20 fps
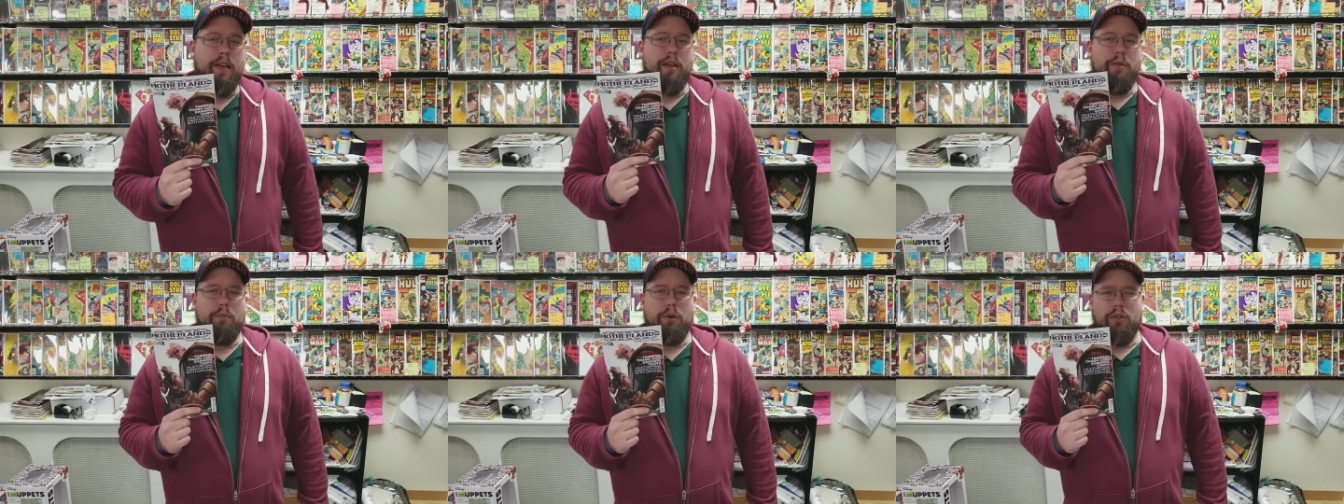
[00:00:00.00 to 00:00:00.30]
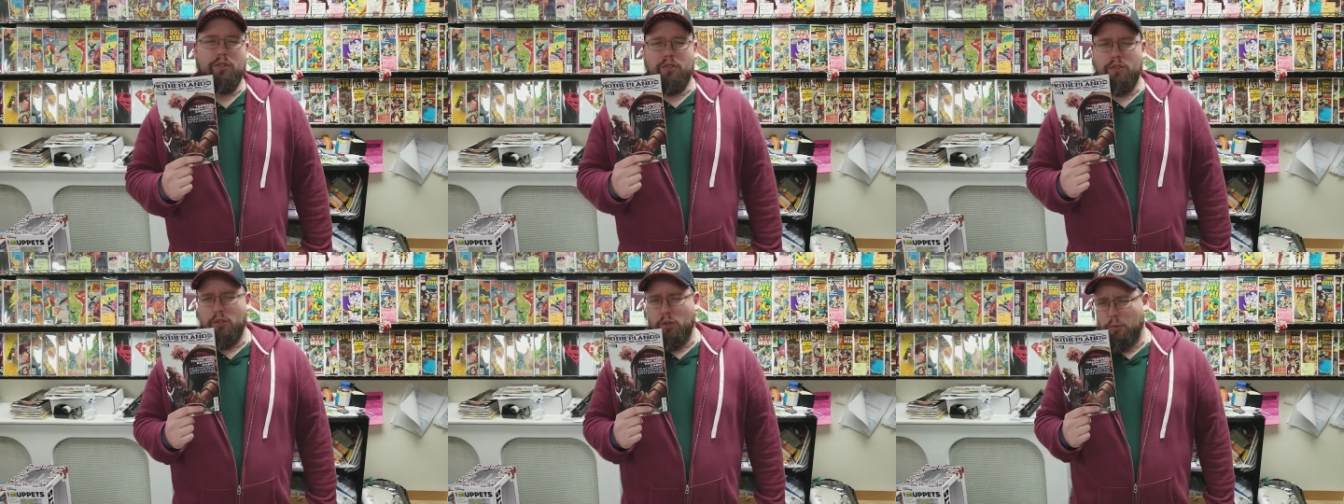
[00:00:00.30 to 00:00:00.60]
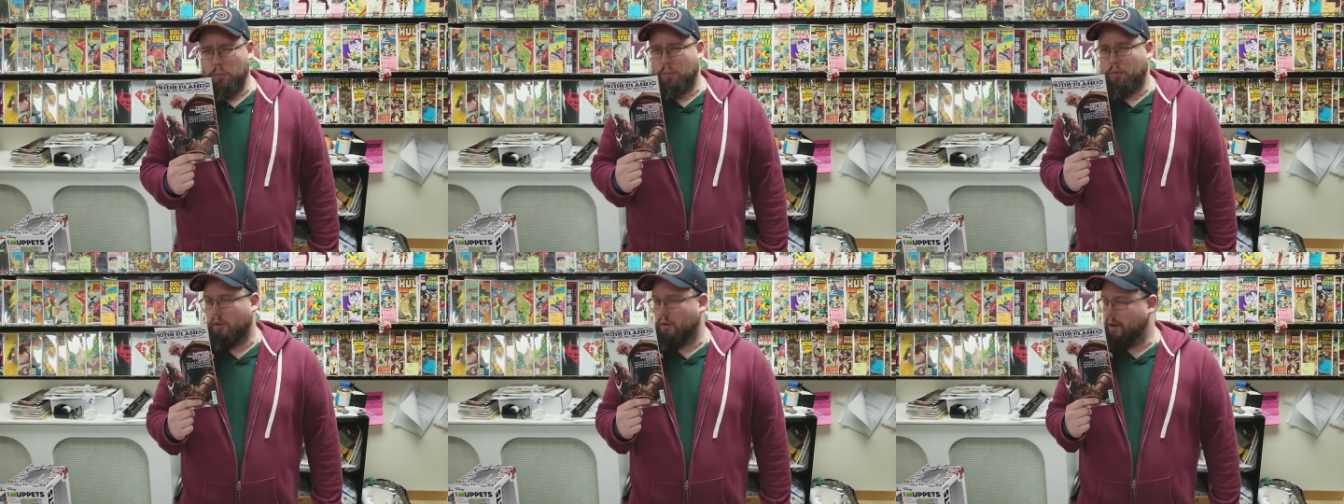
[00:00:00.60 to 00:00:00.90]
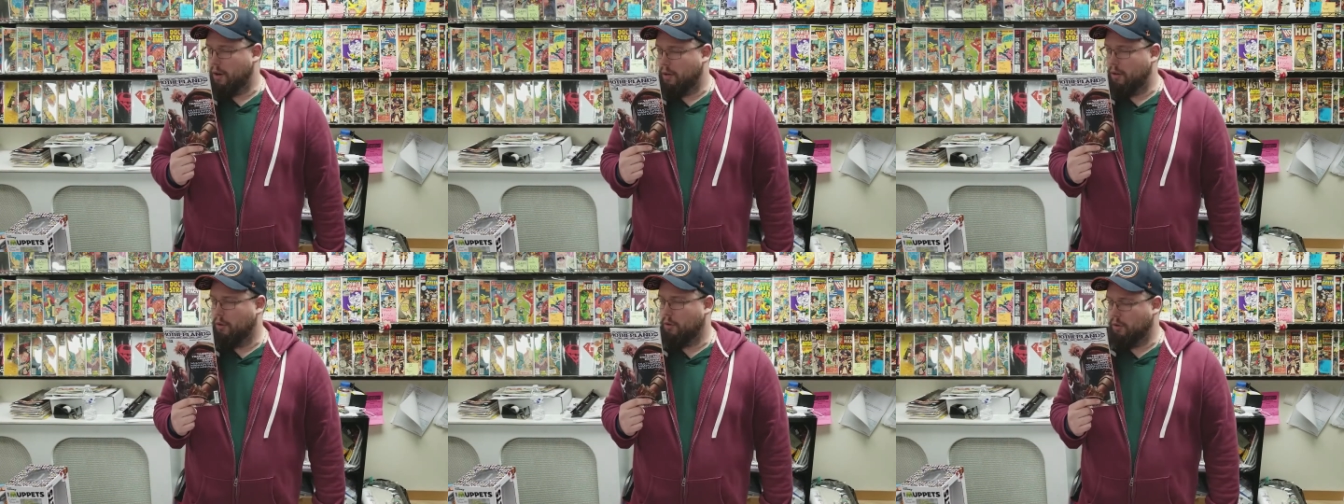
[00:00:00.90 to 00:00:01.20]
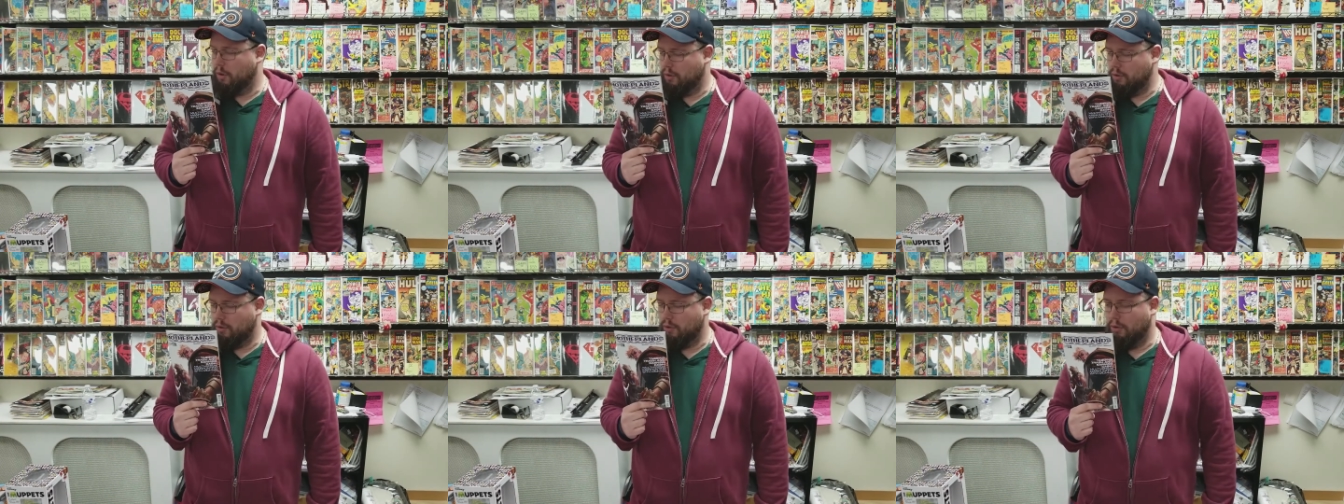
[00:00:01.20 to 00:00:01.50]
but it's still pretty
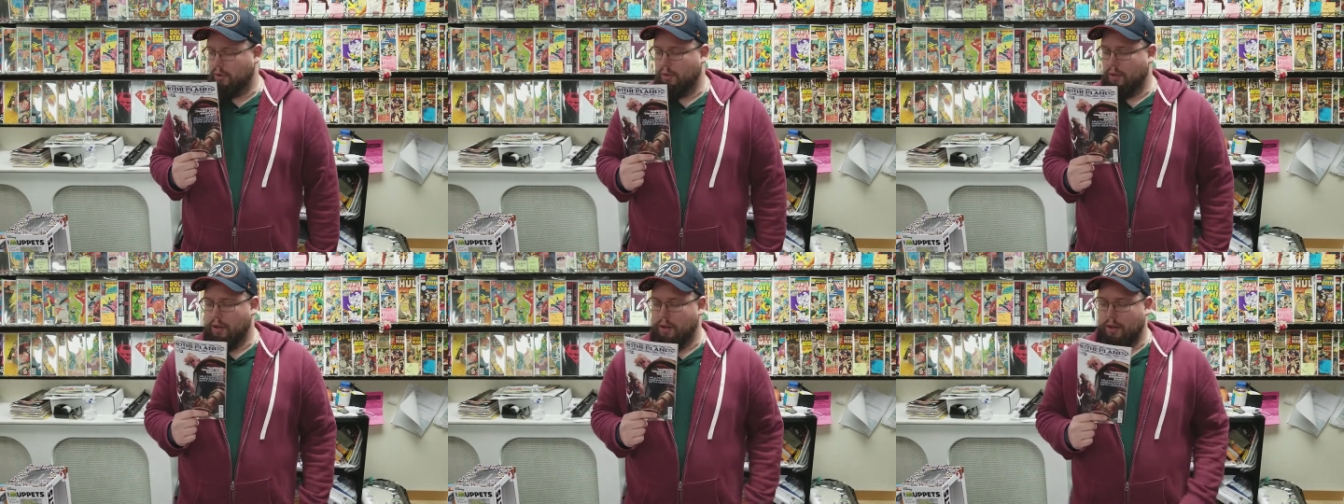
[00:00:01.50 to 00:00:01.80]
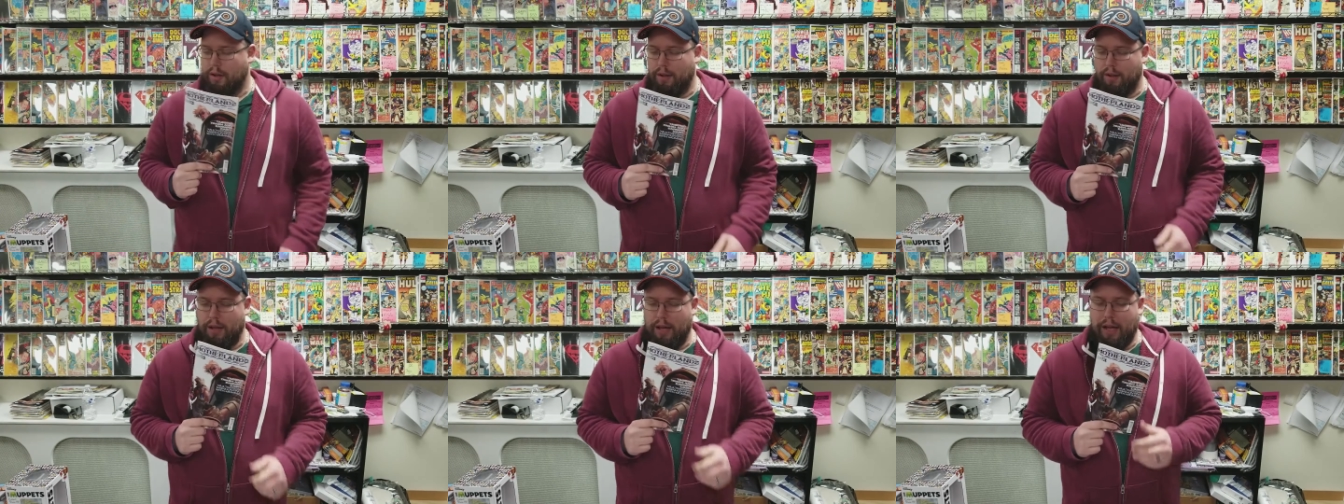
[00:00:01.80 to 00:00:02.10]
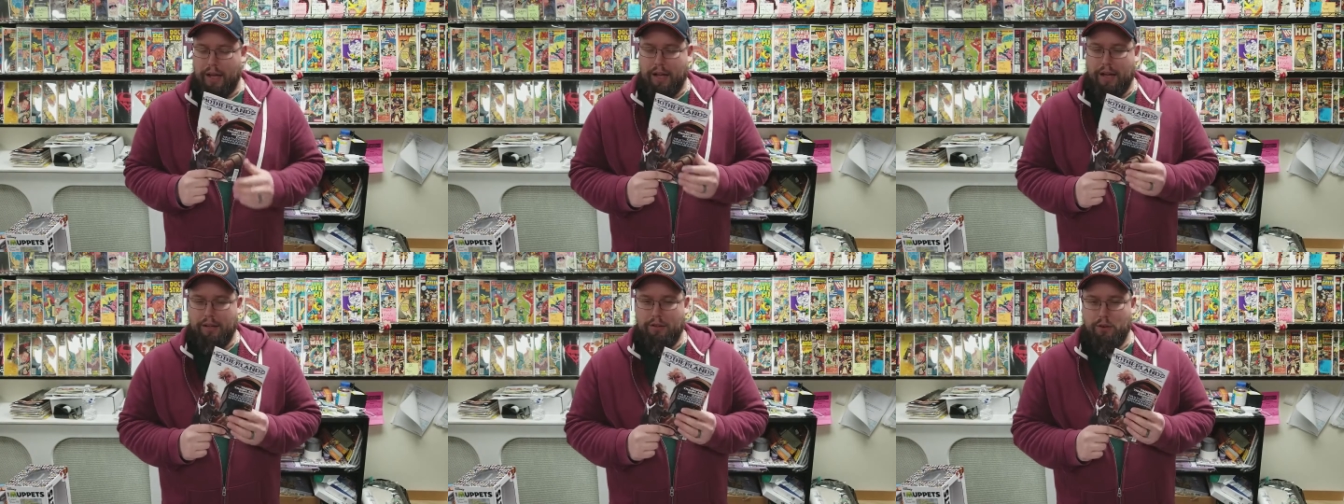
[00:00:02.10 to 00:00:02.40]
original. Uh,